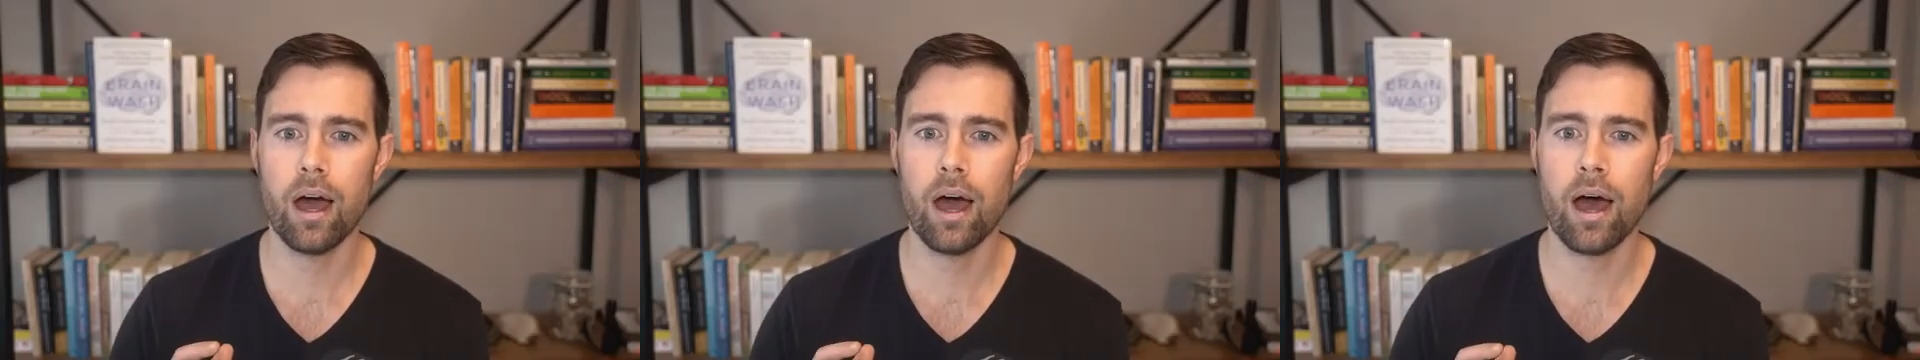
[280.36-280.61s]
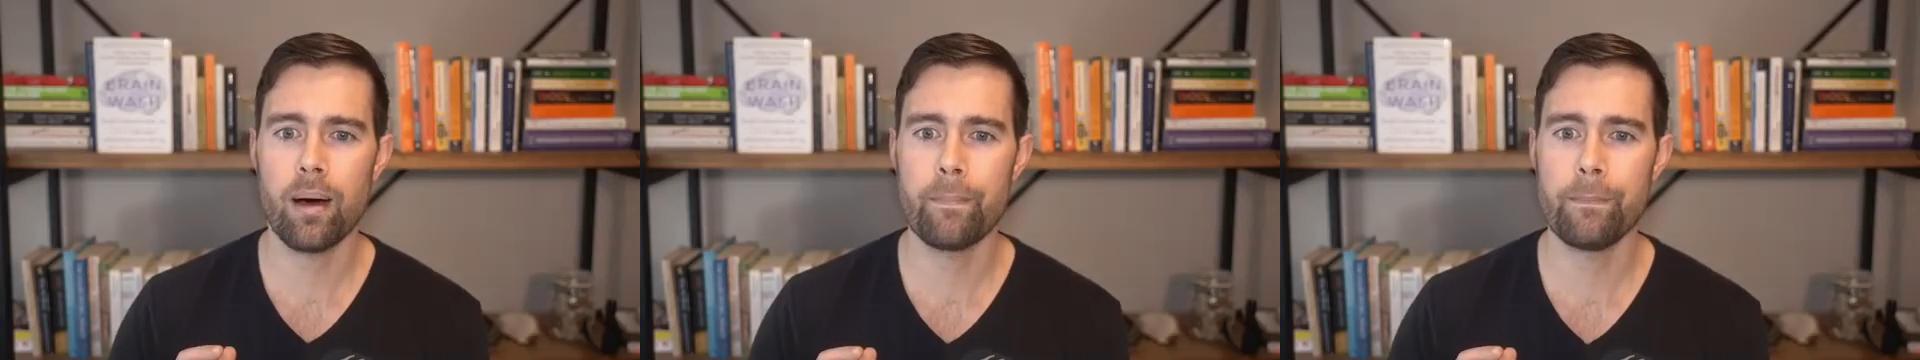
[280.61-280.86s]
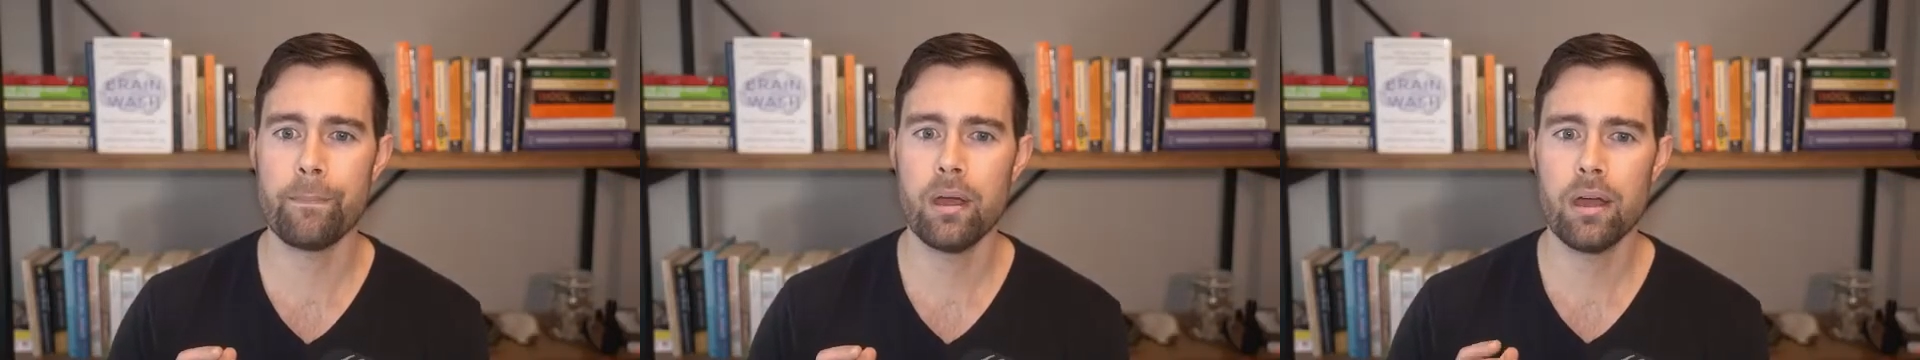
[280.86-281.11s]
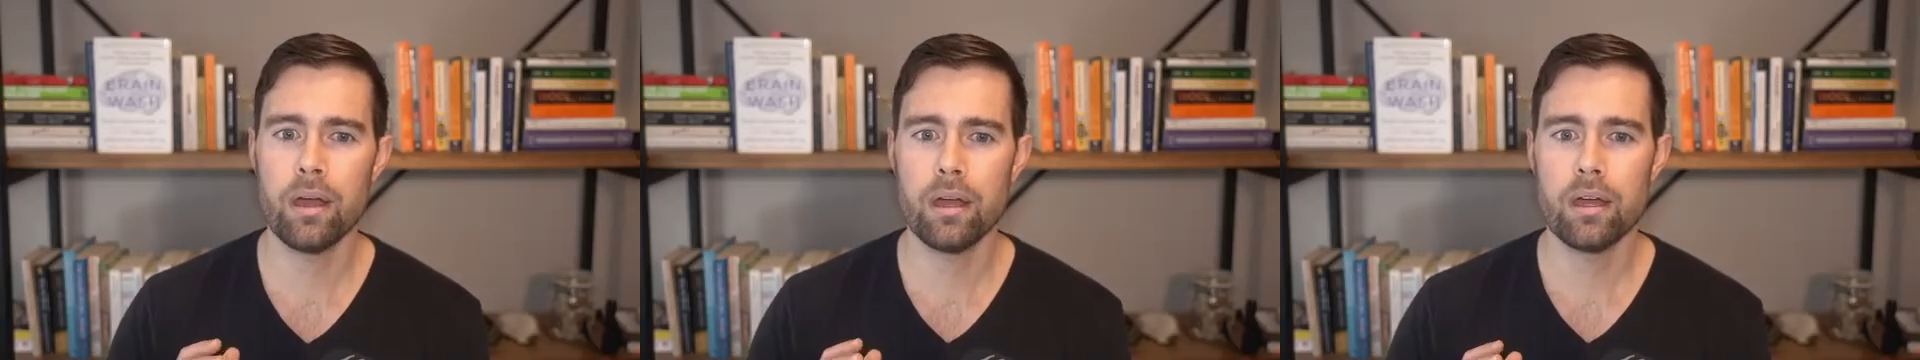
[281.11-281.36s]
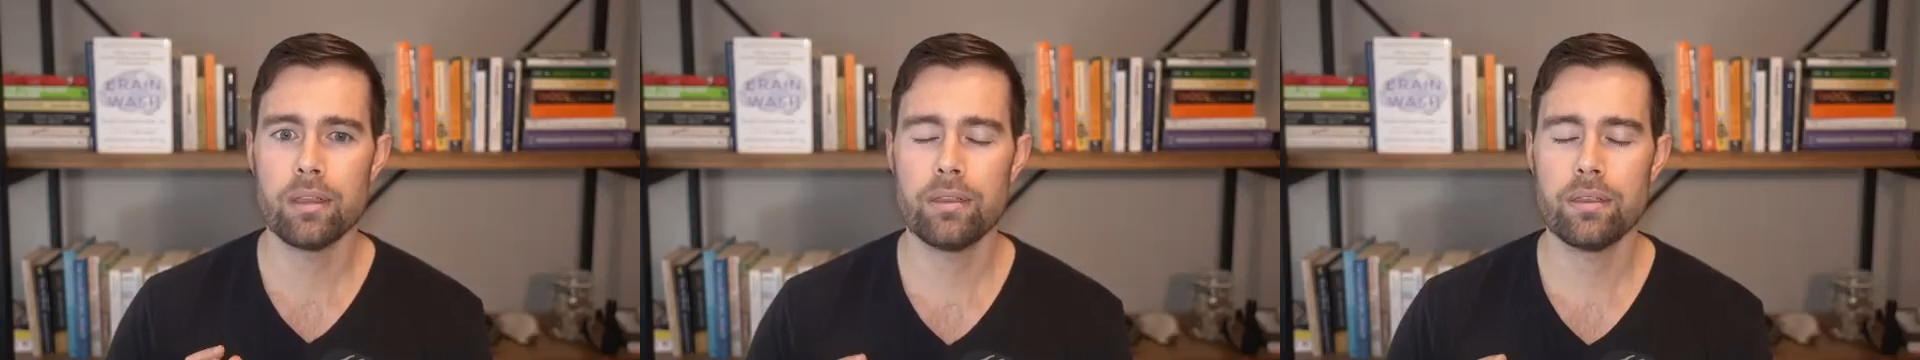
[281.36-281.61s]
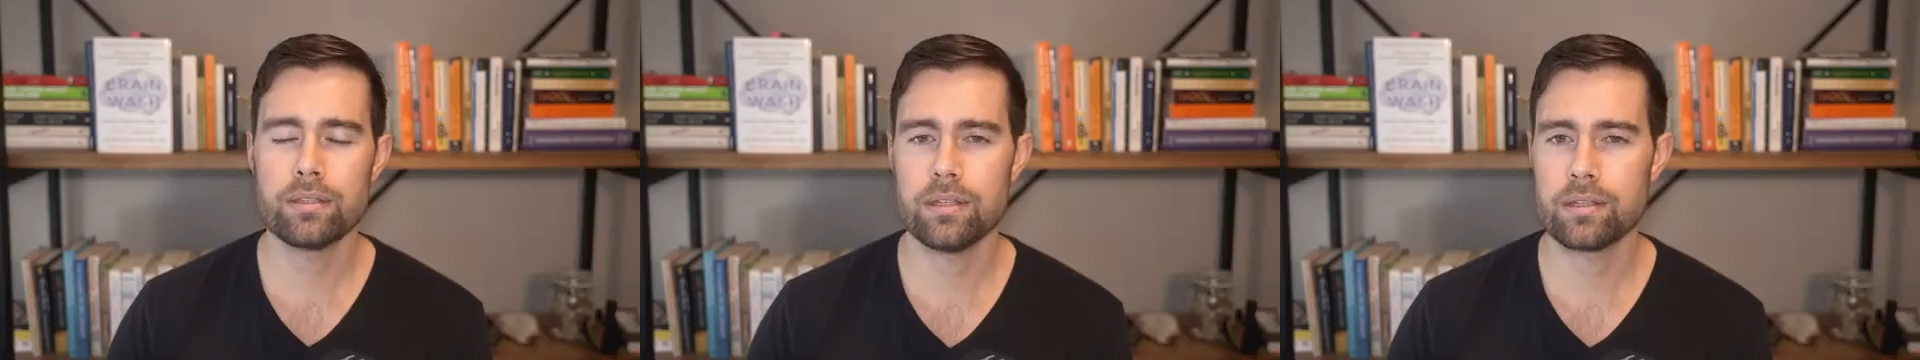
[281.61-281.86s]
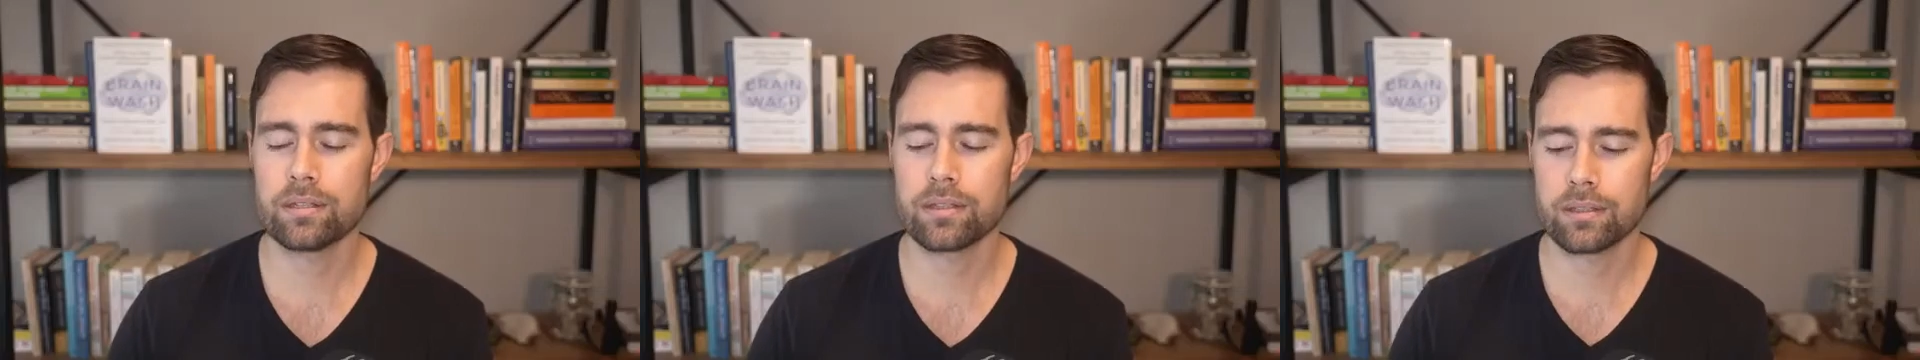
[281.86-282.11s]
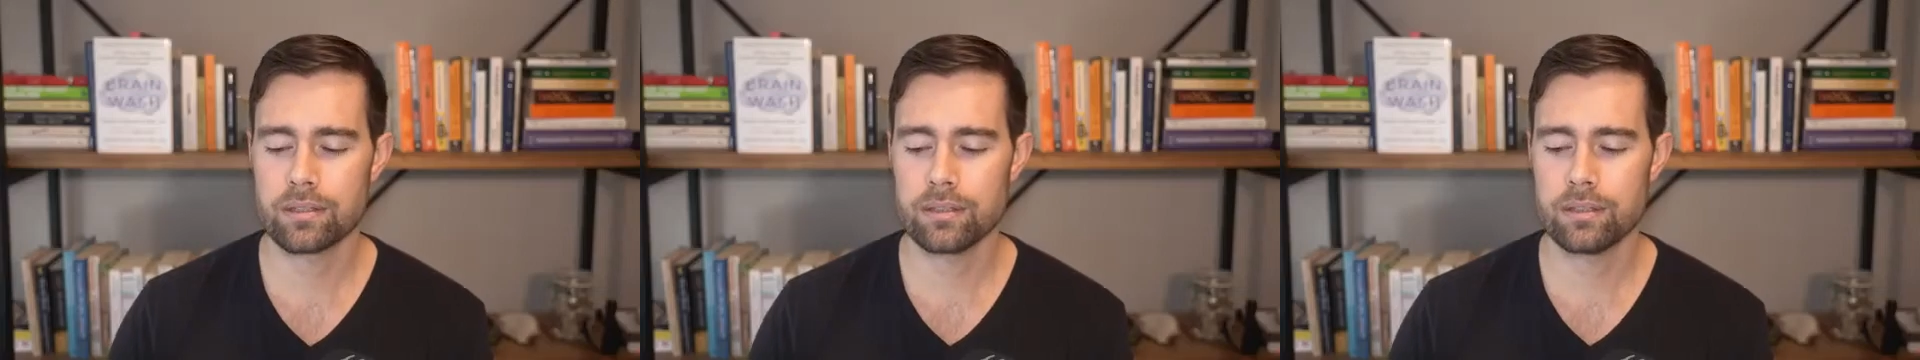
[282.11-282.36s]
Um, this
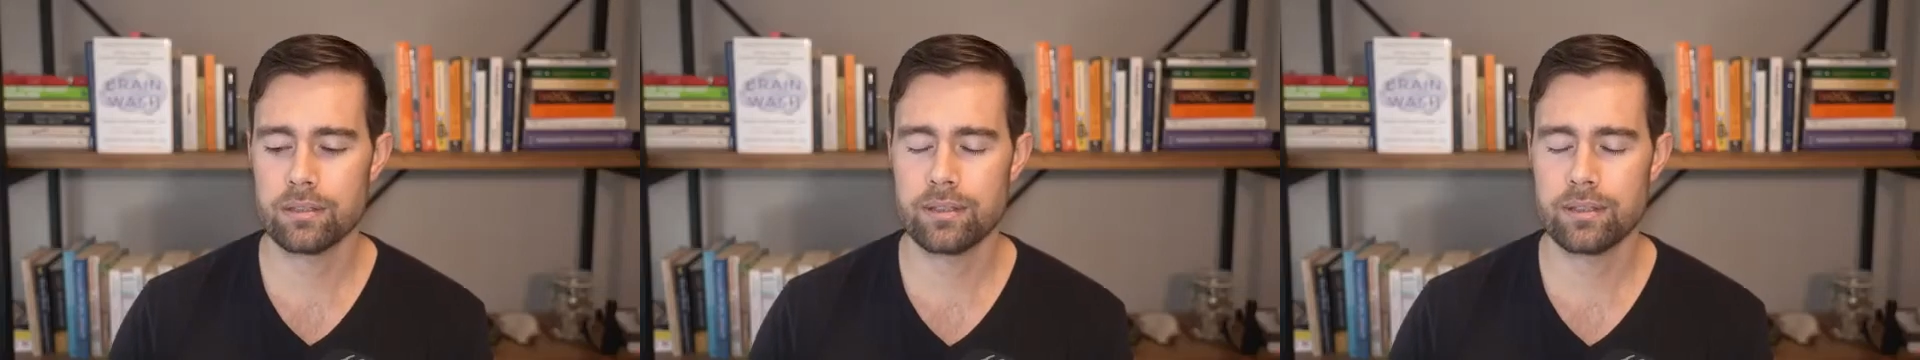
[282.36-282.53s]
is